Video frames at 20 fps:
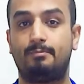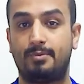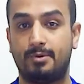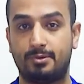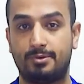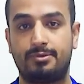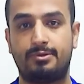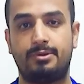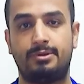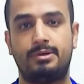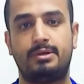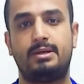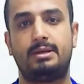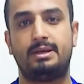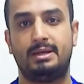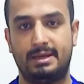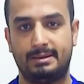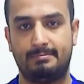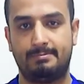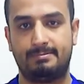both
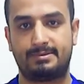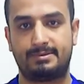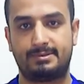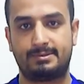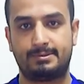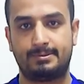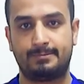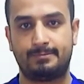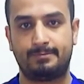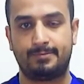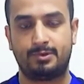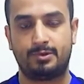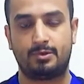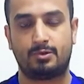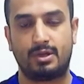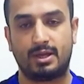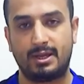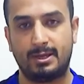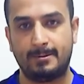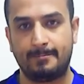limbs,
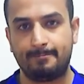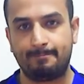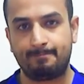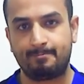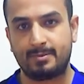okay?